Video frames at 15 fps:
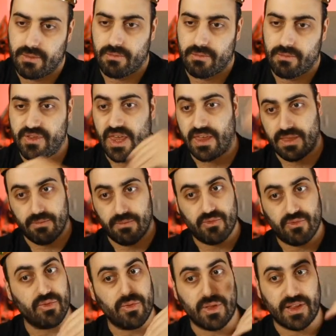take them
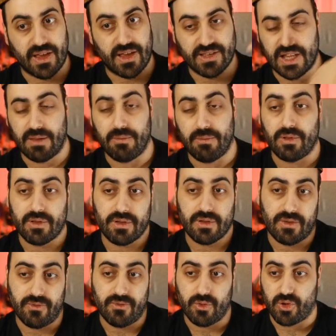to the next level
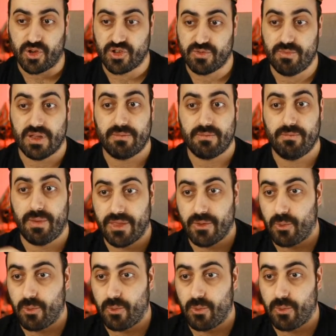if you wish. But by the